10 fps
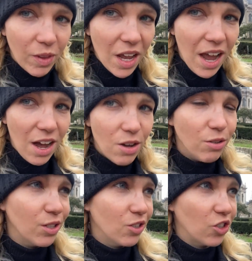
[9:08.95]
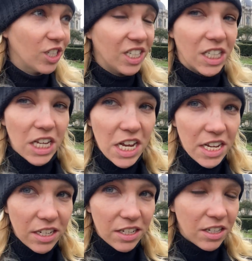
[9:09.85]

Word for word: house just to see it.